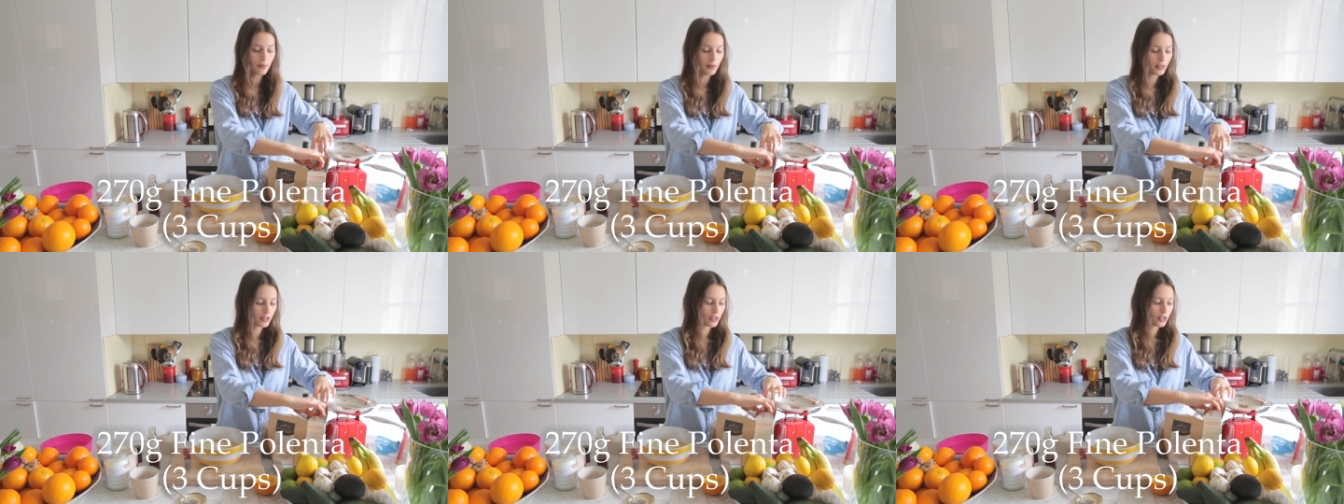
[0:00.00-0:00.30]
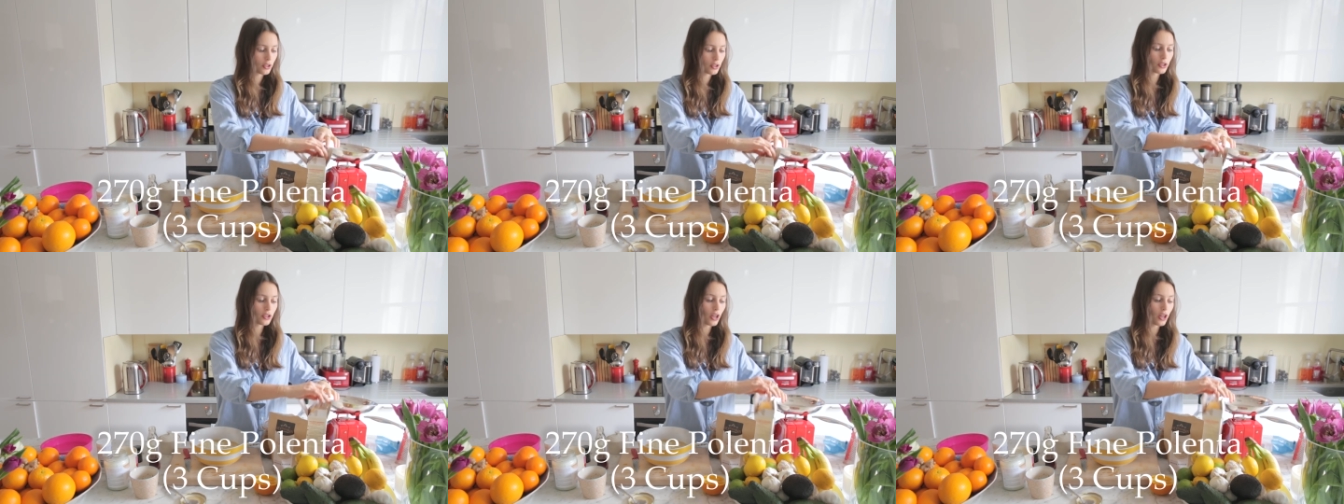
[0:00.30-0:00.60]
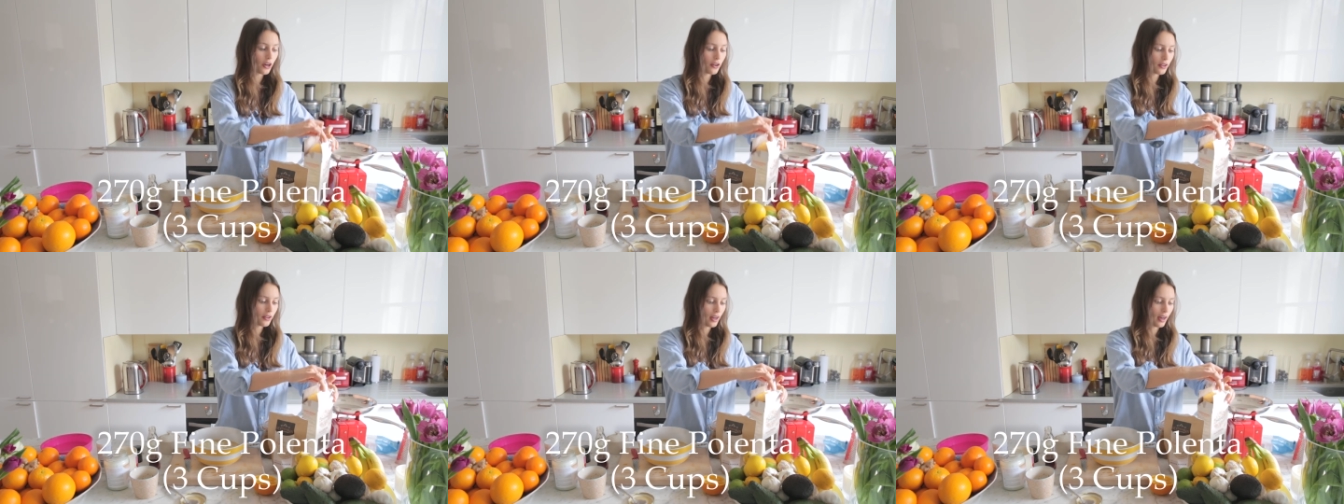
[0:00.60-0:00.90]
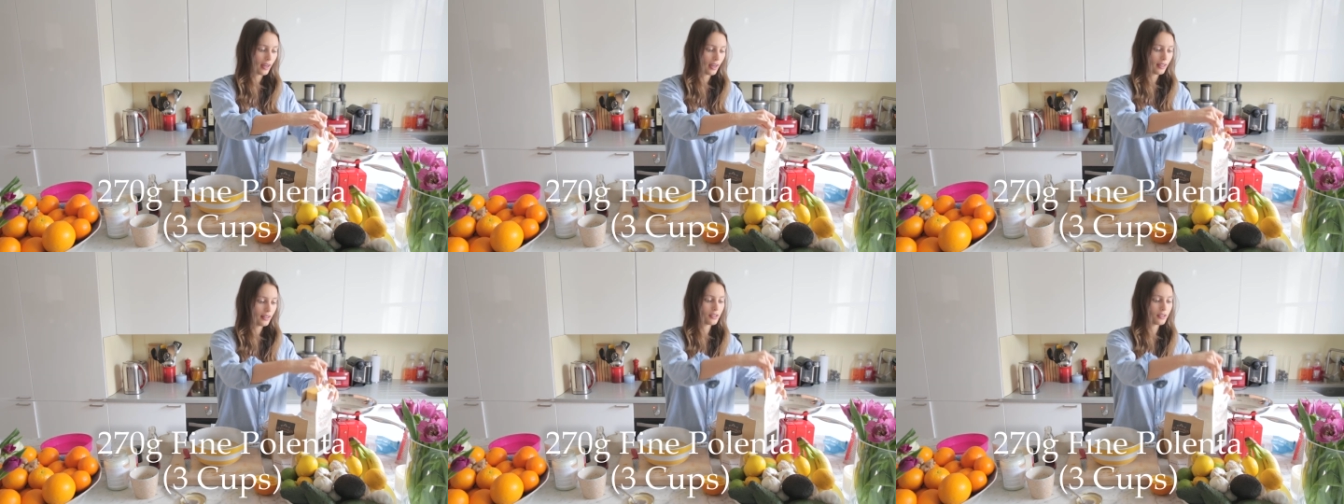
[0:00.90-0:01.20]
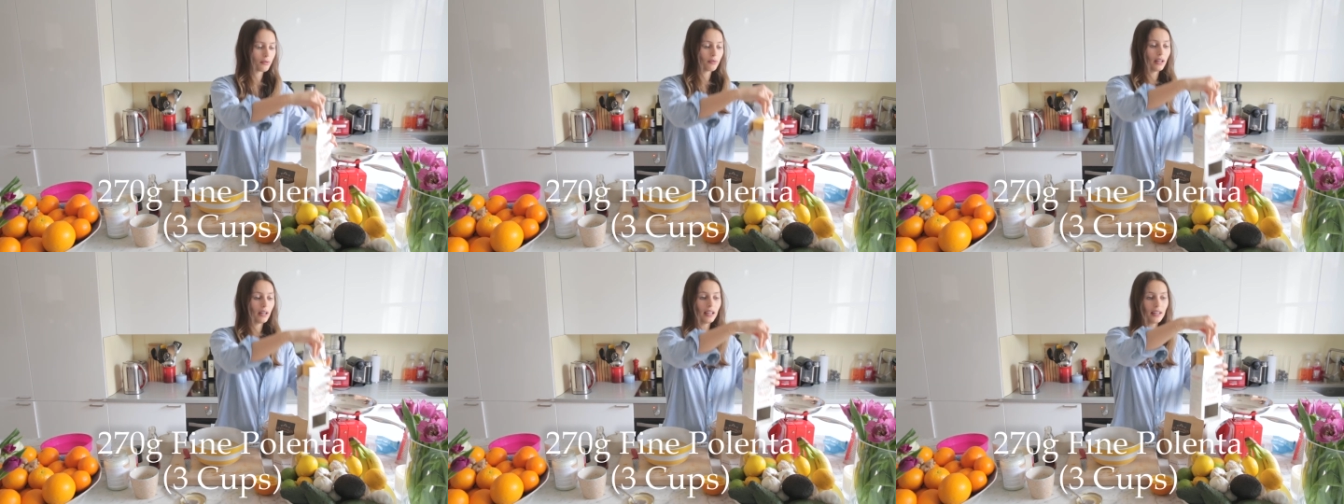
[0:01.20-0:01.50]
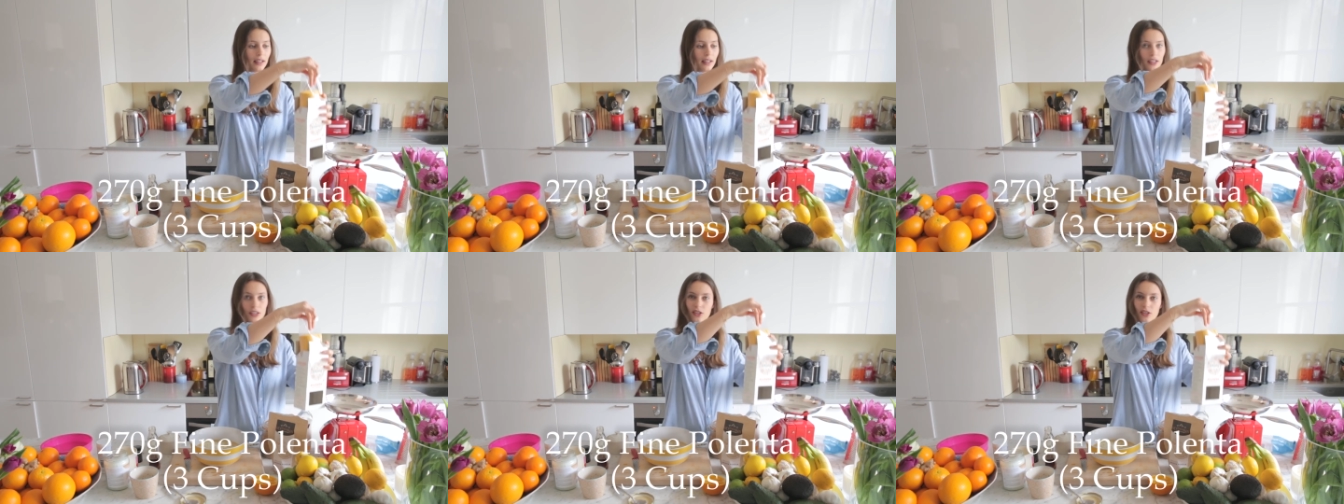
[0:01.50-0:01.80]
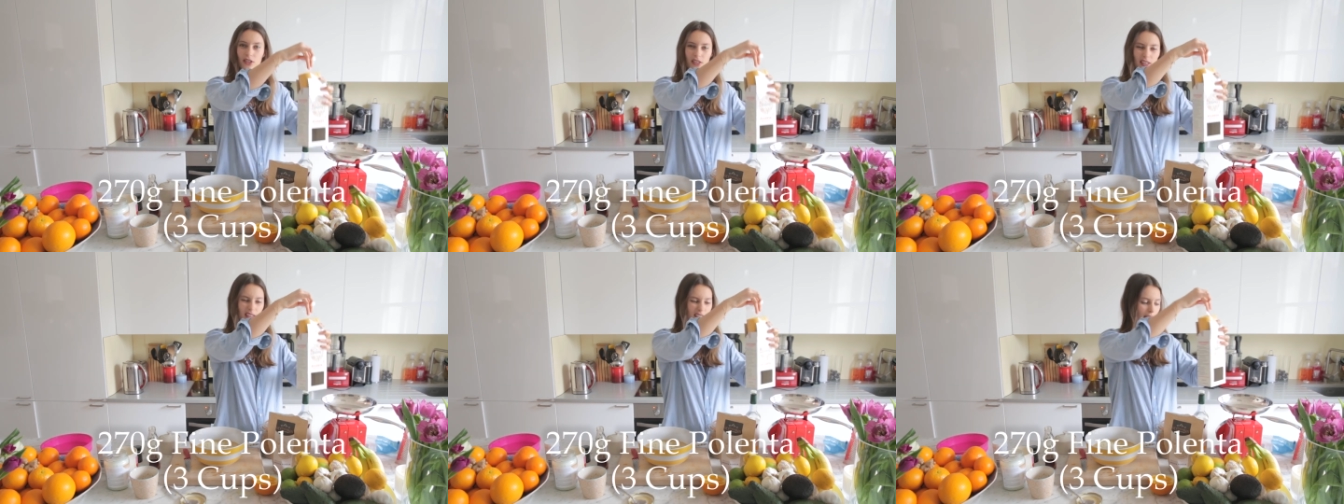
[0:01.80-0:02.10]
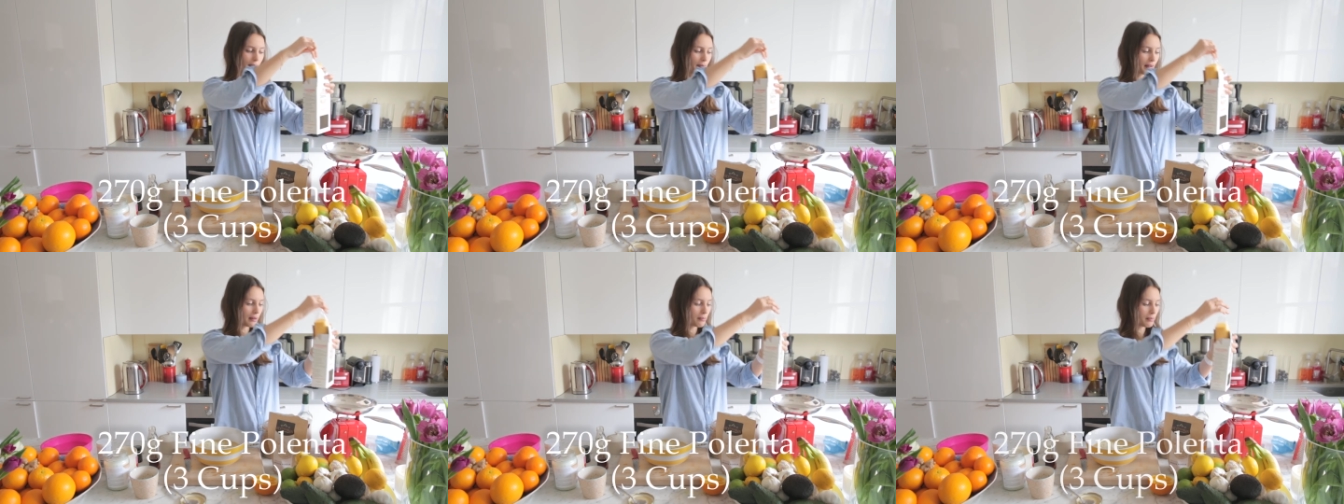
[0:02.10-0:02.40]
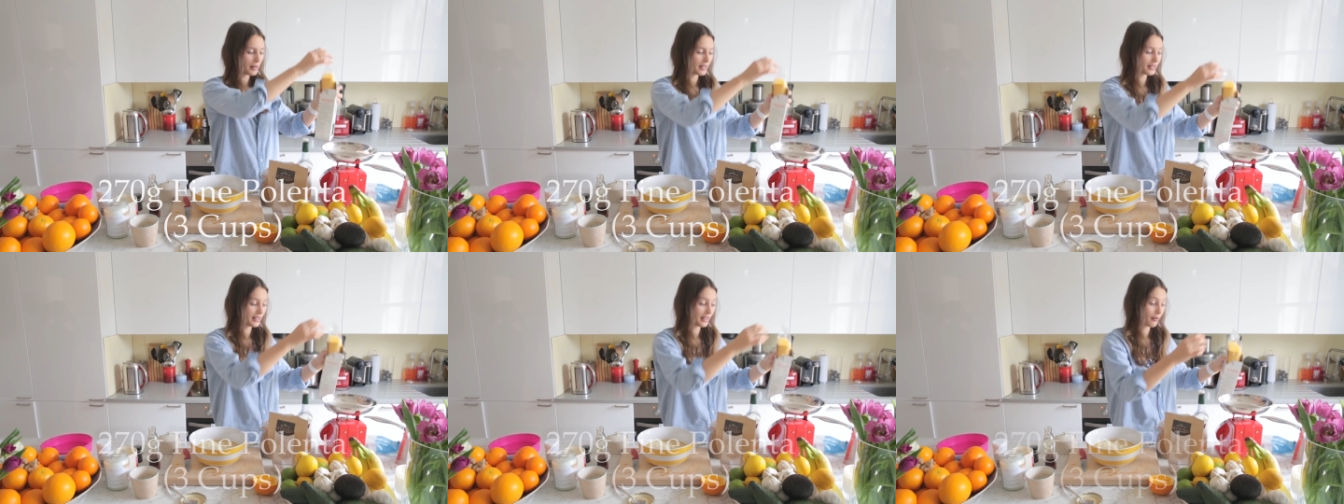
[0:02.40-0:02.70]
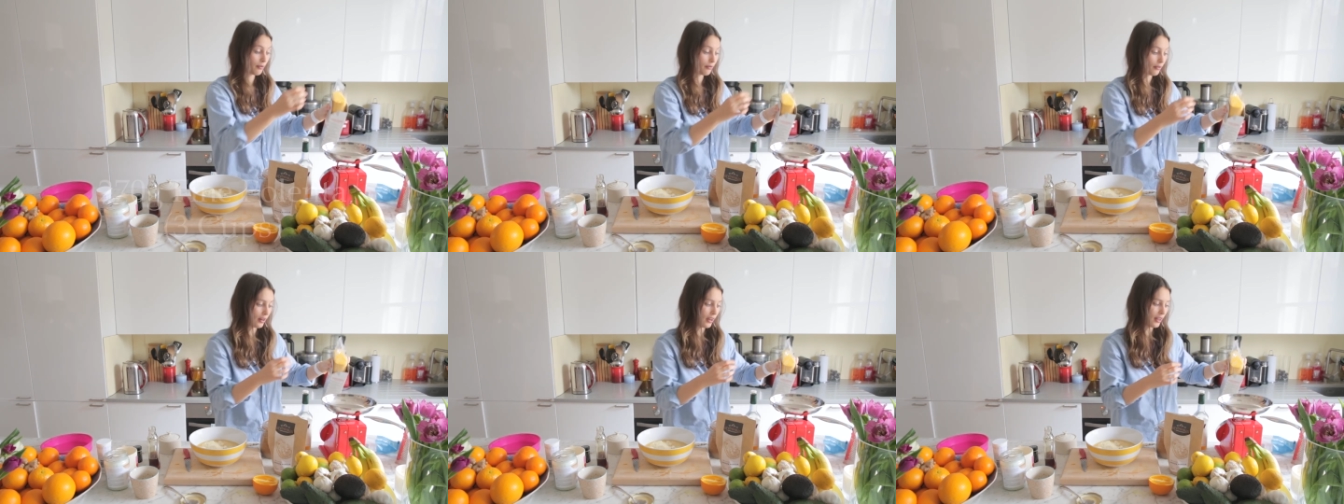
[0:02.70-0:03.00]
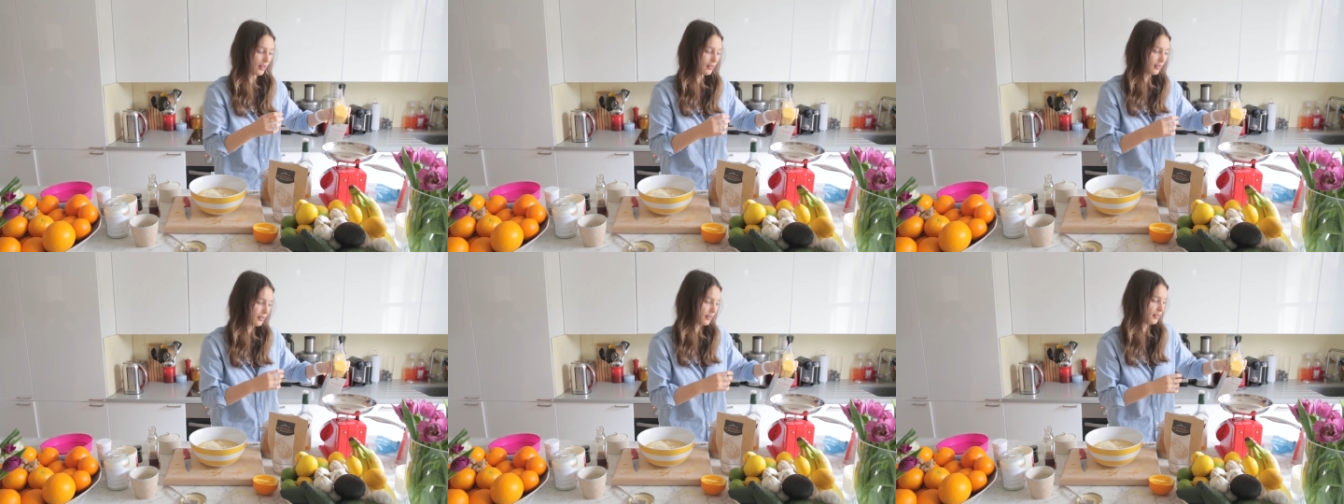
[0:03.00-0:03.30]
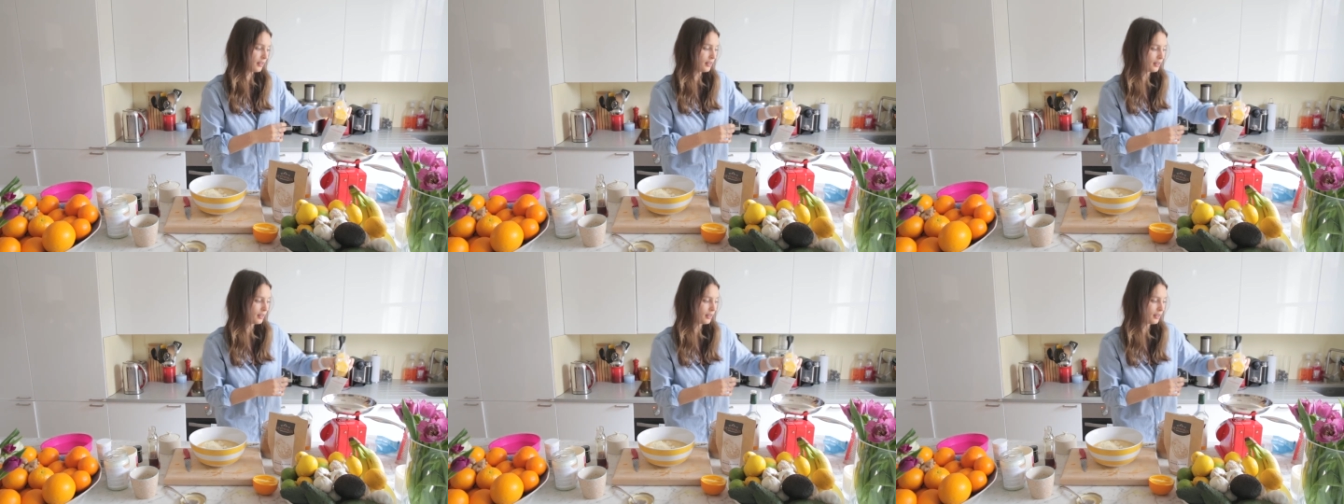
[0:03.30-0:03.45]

which is so nice, really nice using something a bit different.